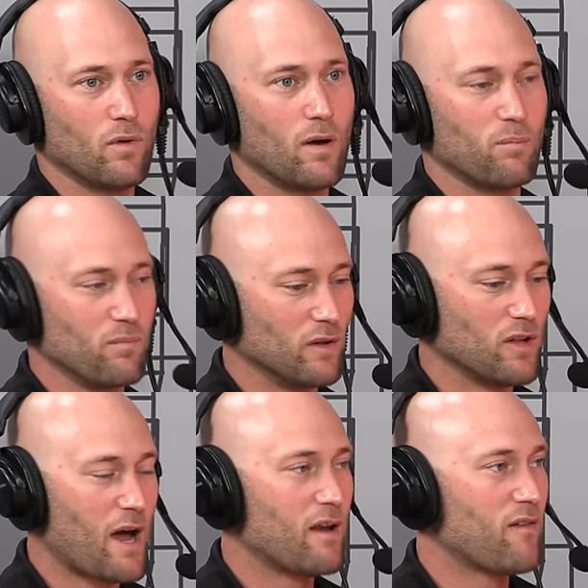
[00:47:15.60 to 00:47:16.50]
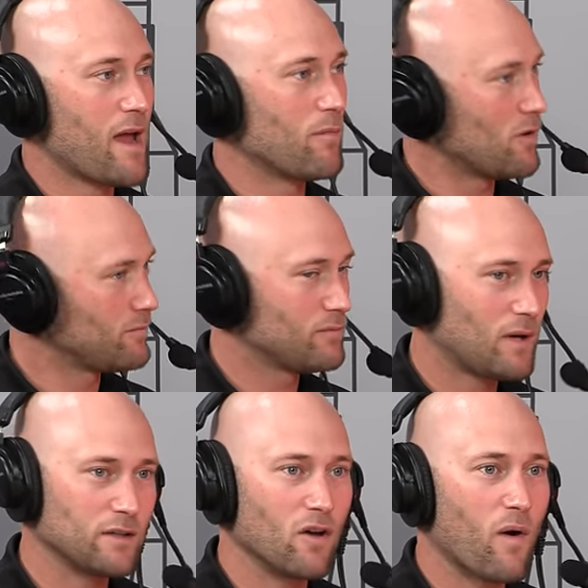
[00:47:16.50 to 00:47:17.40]
a, a line of ammo,
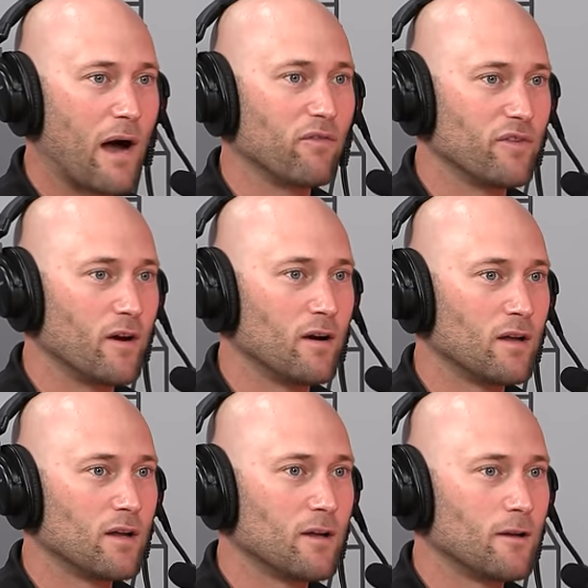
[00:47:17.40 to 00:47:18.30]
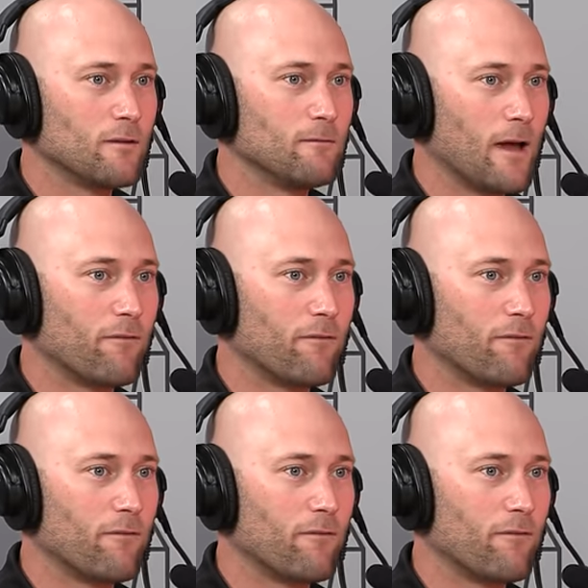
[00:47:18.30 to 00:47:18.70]
I'd go Outfitter. Yeah, yeah,